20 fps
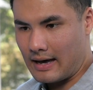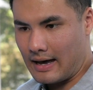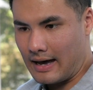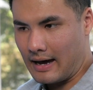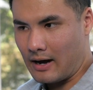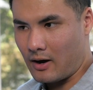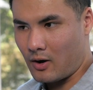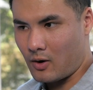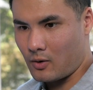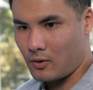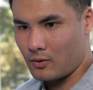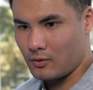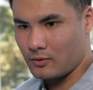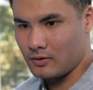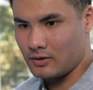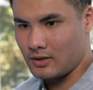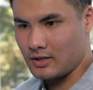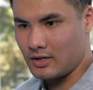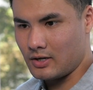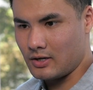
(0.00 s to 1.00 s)
how
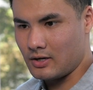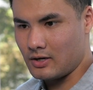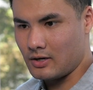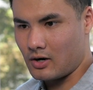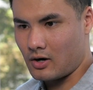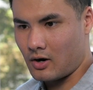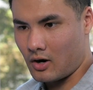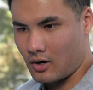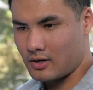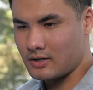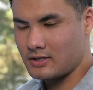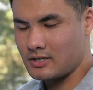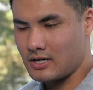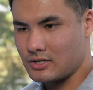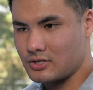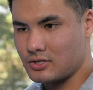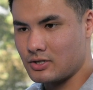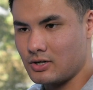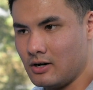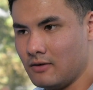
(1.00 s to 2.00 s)
the
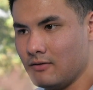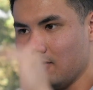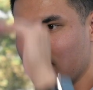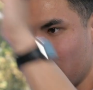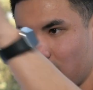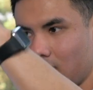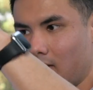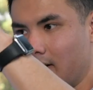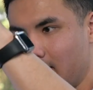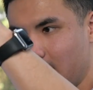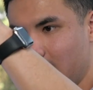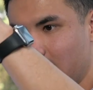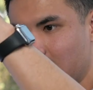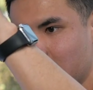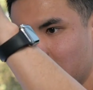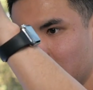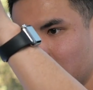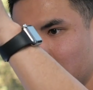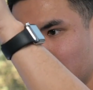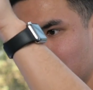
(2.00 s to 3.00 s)
architecture of the front
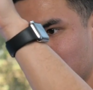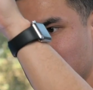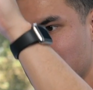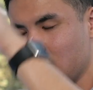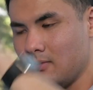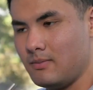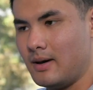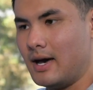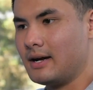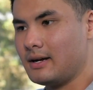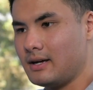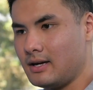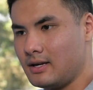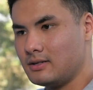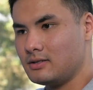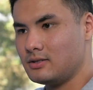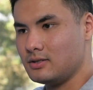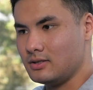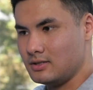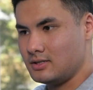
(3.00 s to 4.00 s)
end to the back
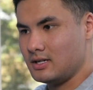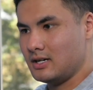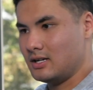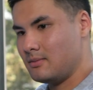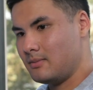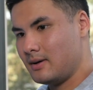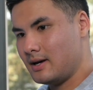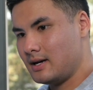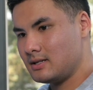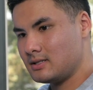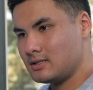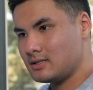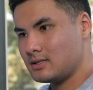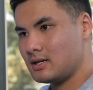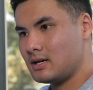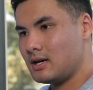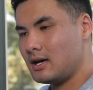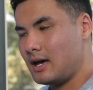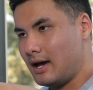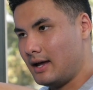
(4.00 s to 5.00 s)
end to the database
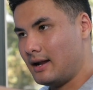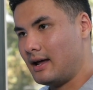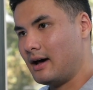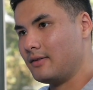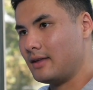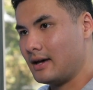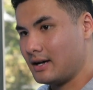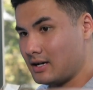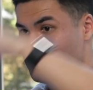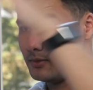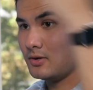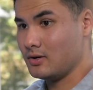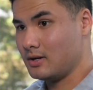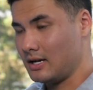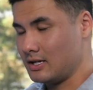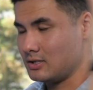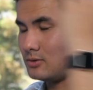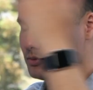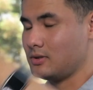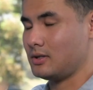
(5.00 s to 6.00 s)
and how that
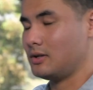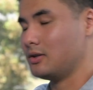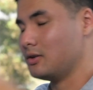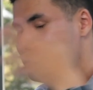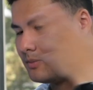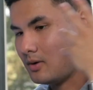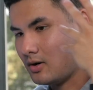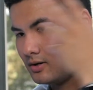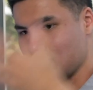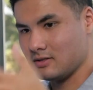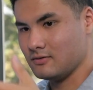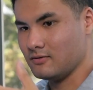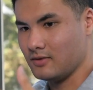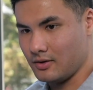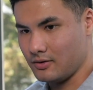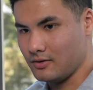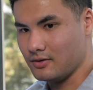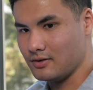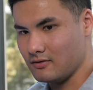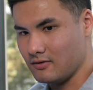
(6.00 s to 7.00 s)
communicates with other parts of
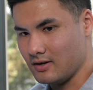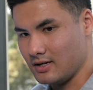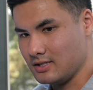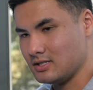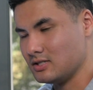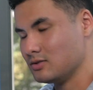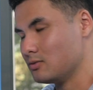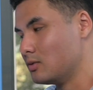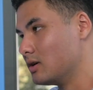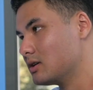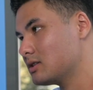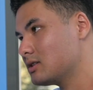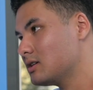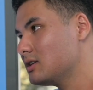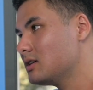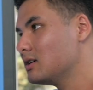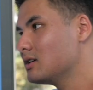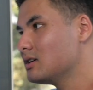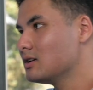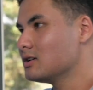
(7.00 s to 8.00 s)
other devices worked.
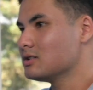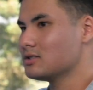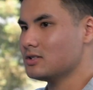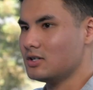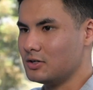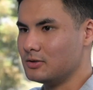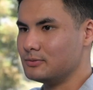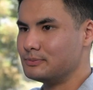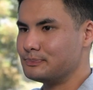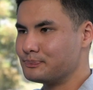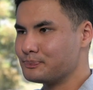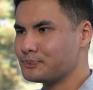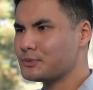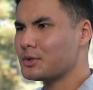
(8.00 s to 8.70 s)
So